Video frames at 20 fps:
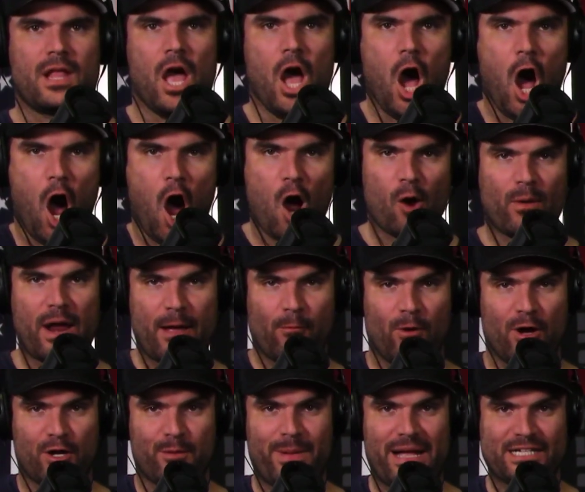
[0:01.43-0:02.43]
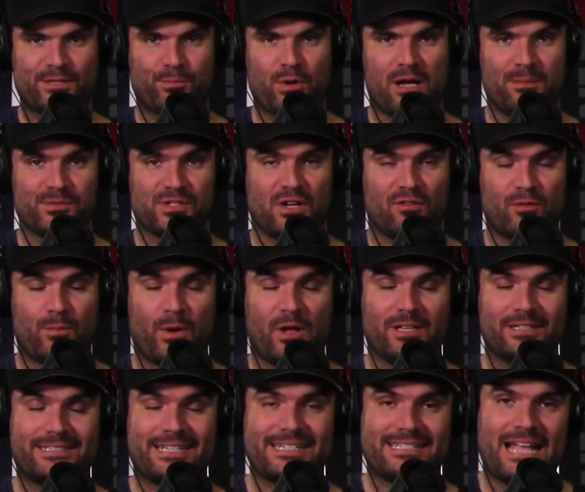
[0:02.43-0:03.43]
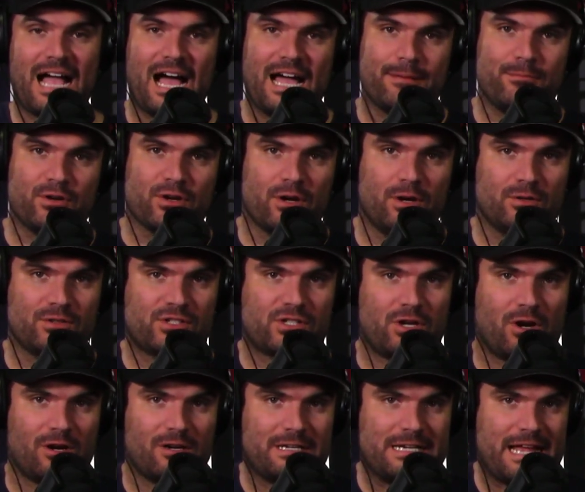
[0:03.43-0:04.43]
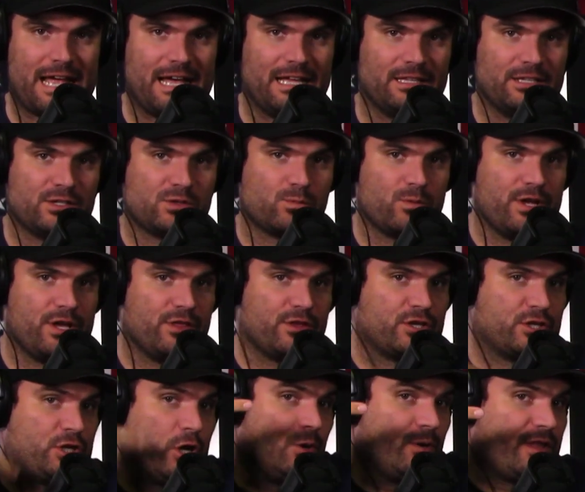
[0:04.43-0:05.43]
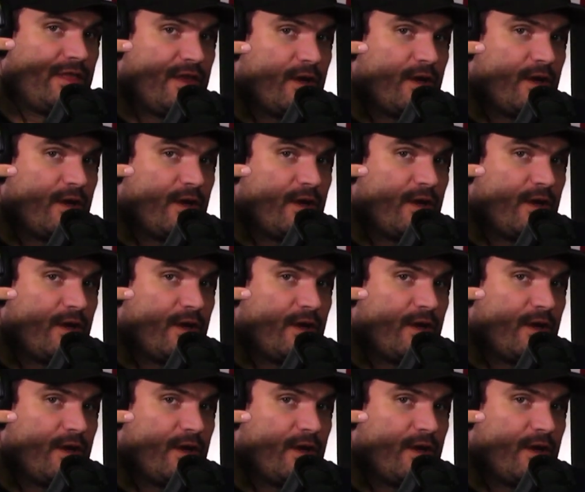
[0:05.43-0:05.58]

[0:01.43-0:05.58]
All right, welcome back to Problem Solver Politics. I'm your host, Carden Ellis, with Cody the